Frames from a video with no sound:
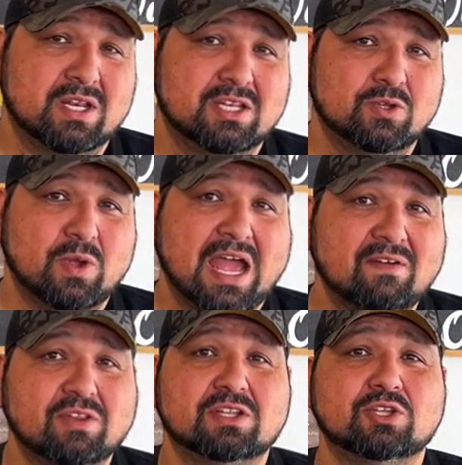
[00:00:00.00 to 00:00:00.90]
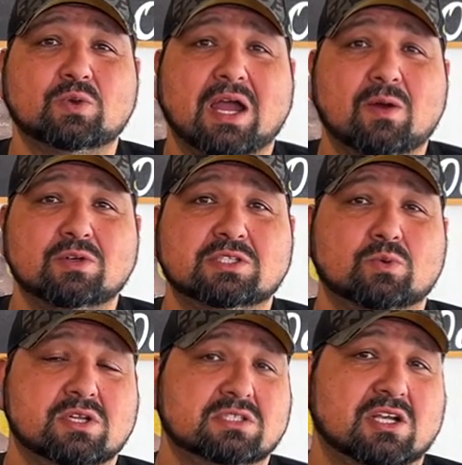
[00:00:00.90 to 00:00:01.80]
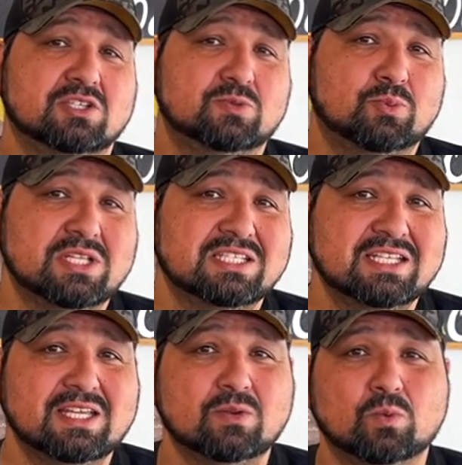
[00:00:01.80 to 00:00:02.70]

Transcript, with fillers: going to do after the two hours is we're going to start spritzing it